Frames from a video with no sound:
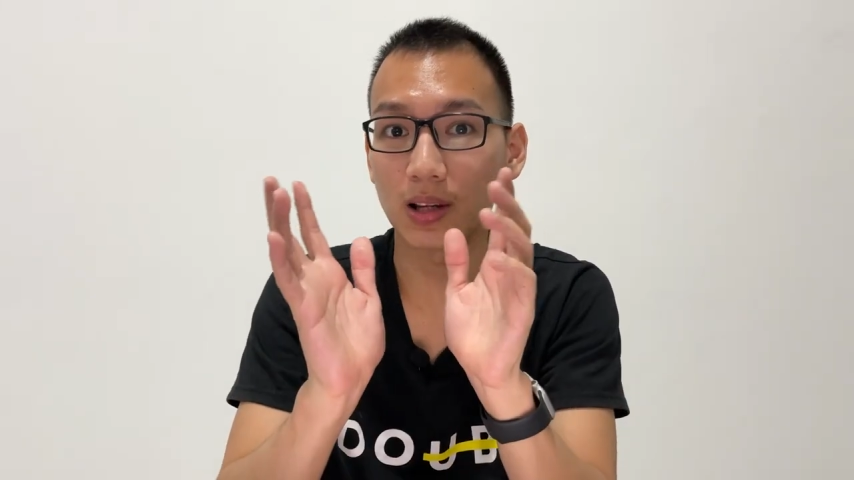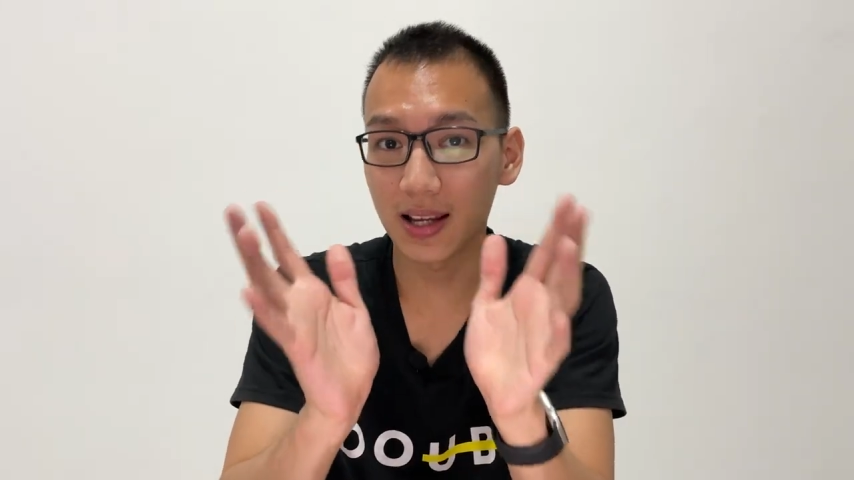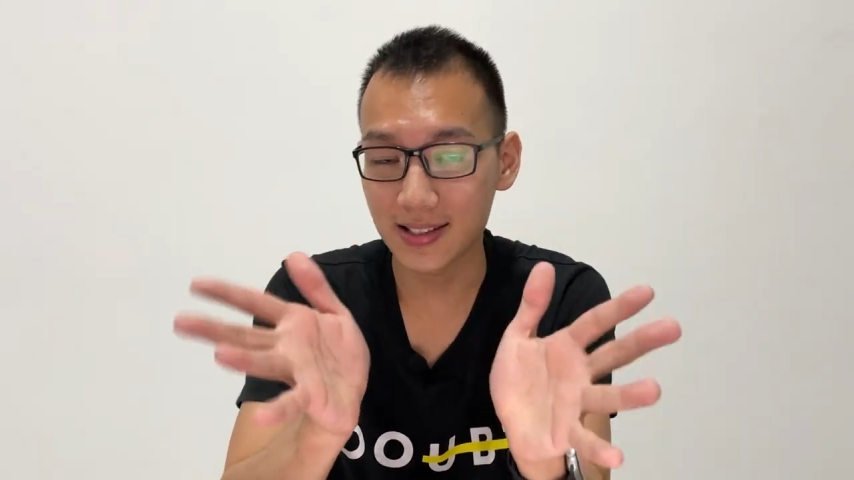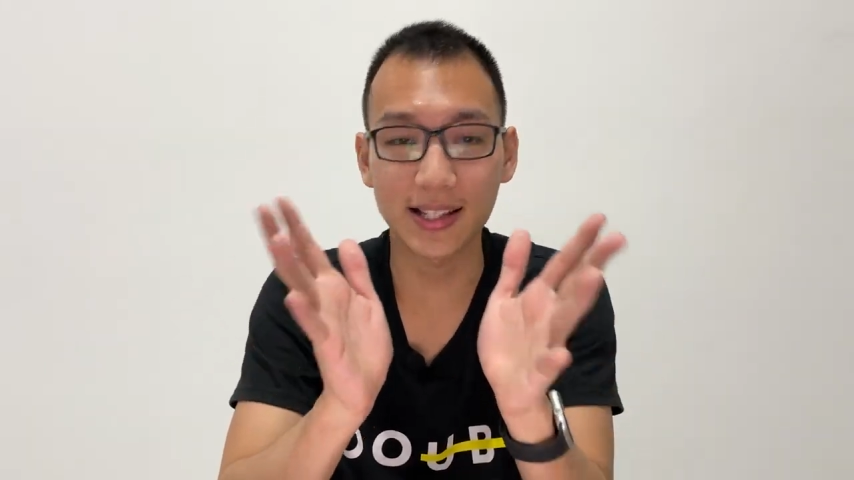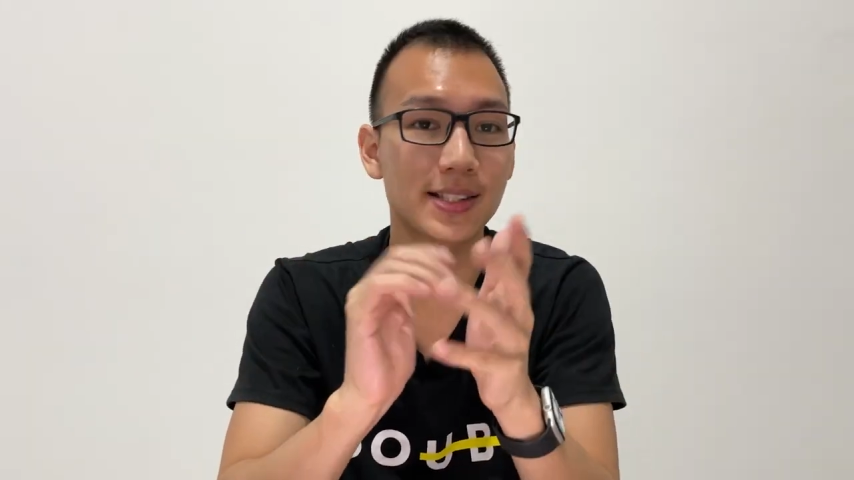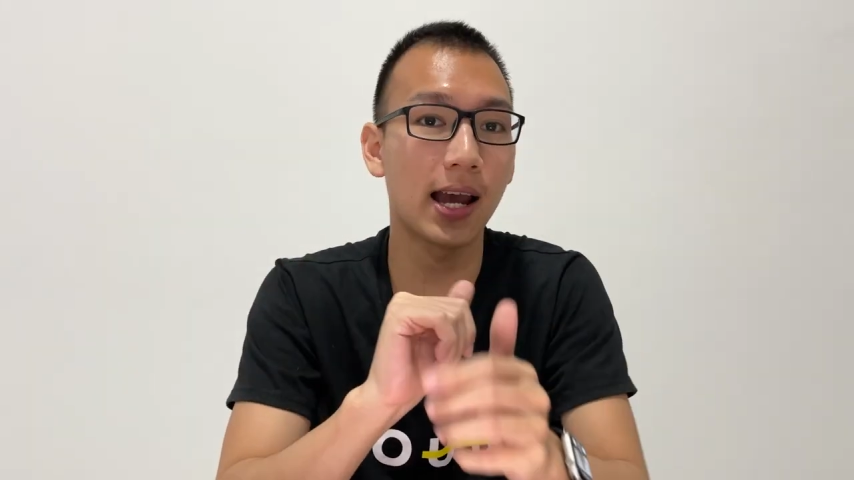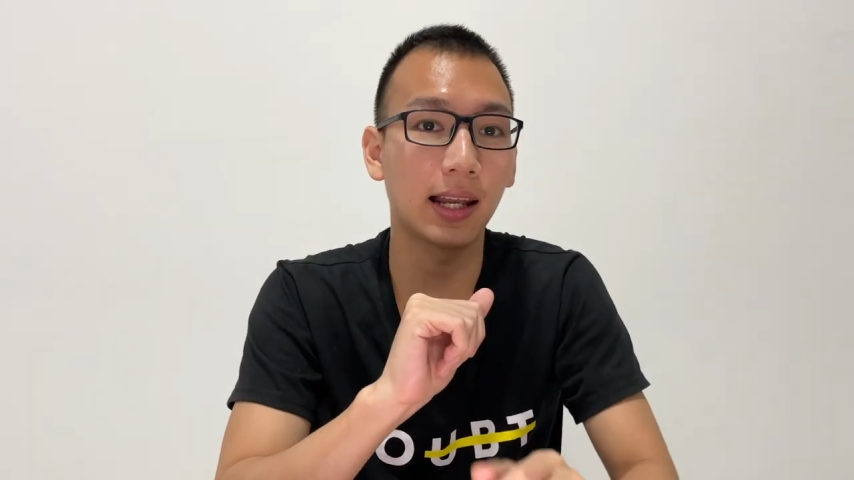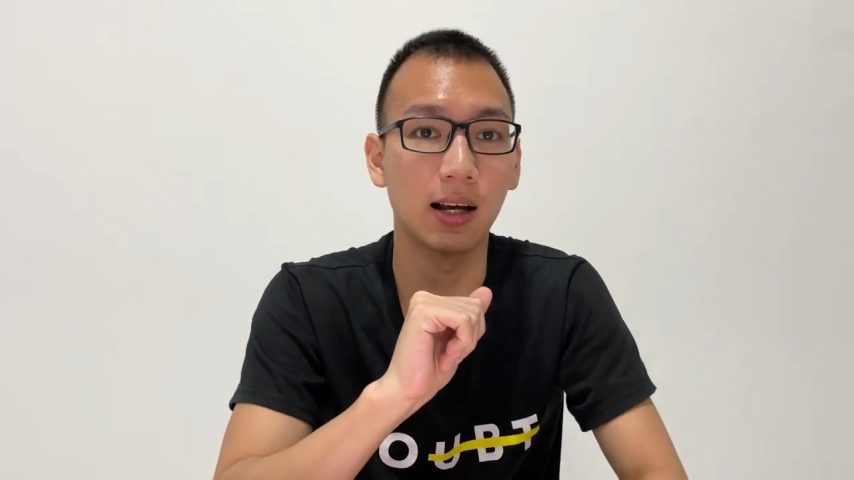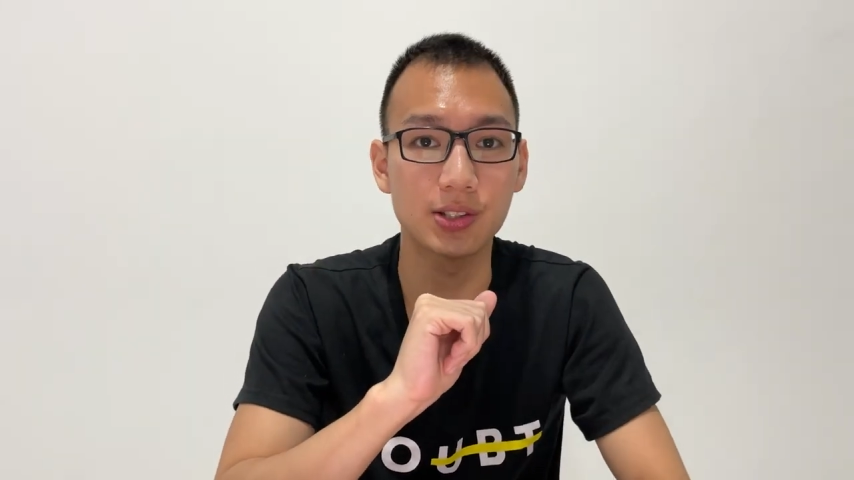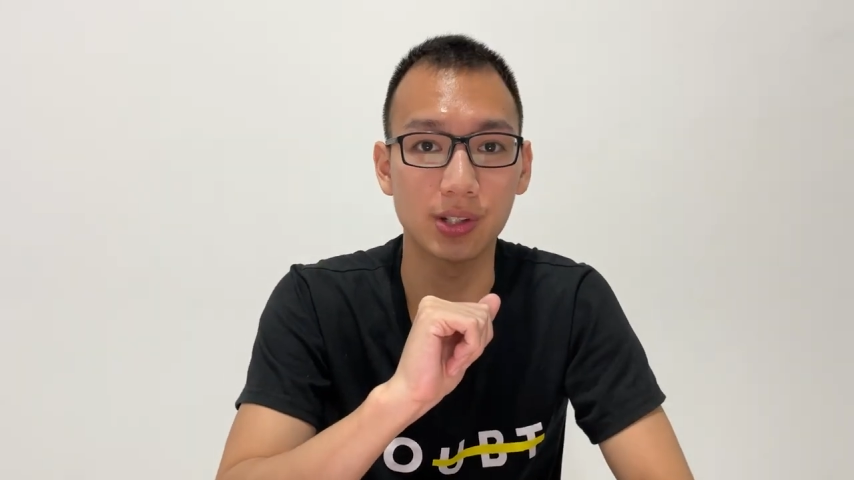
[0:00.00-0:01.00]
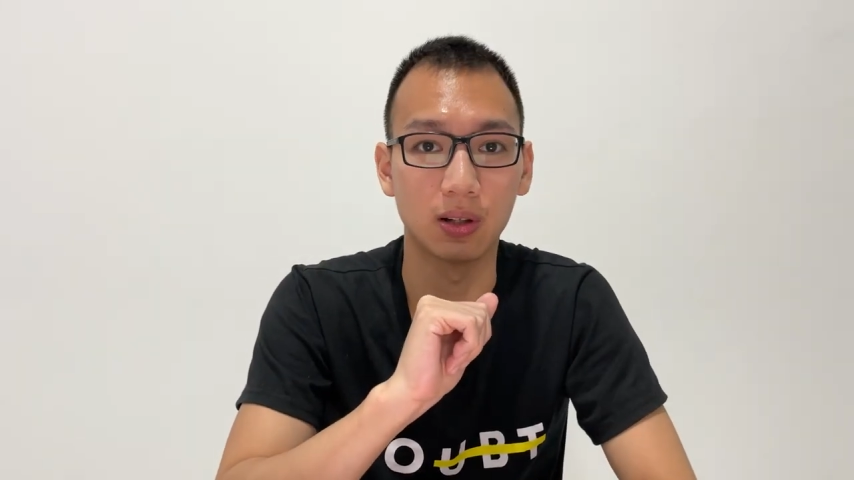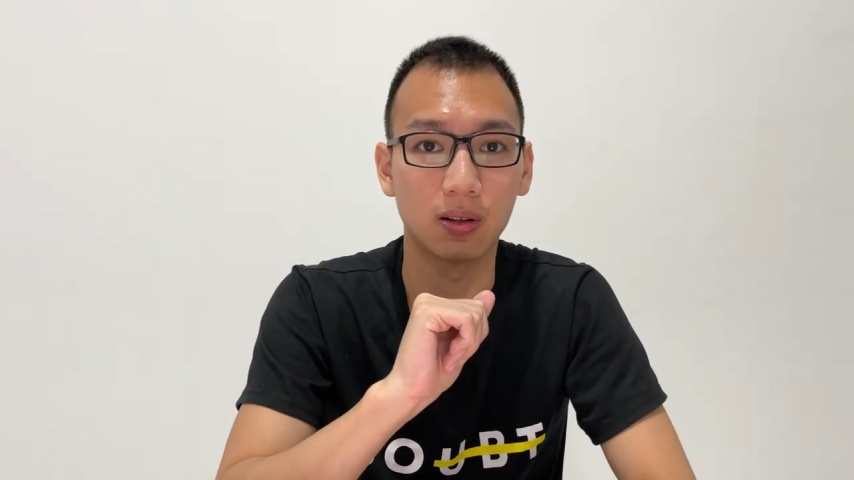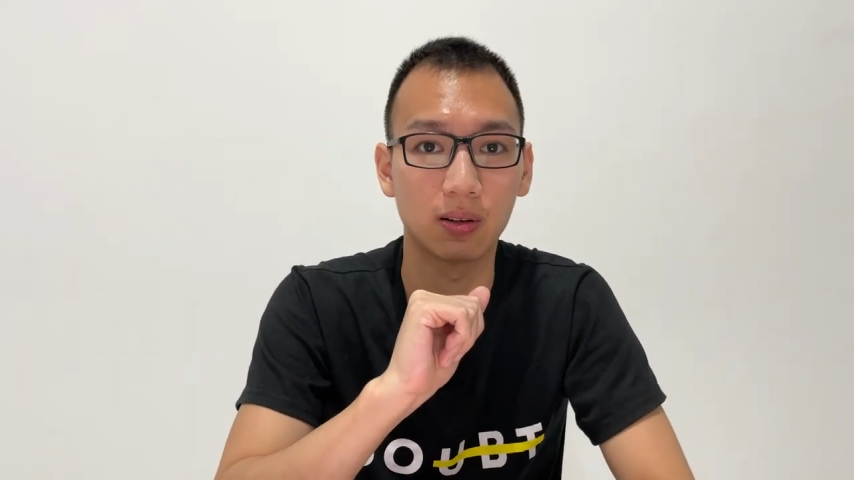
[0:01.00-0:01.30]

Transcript: It's a side hustle.